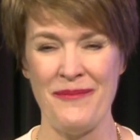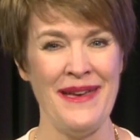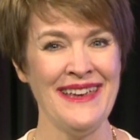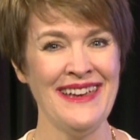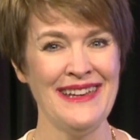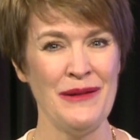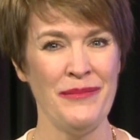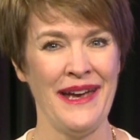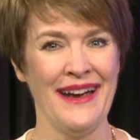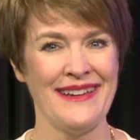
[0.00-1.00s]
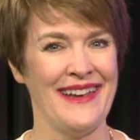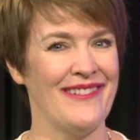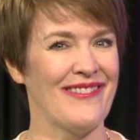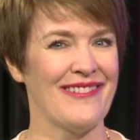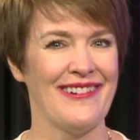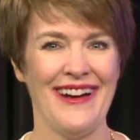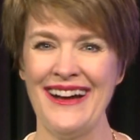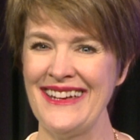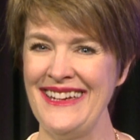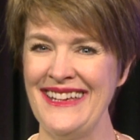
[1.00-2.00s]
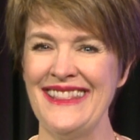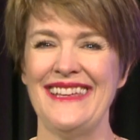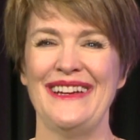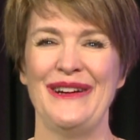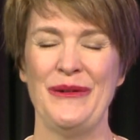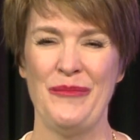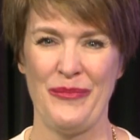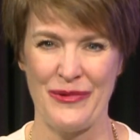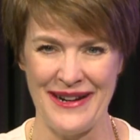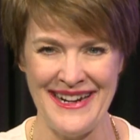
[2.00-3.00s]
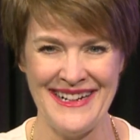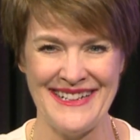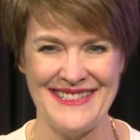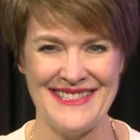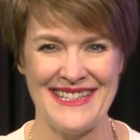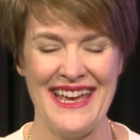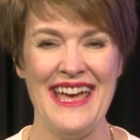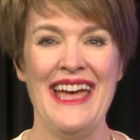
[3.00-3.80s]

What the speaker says: making an impact, and rocking their brands.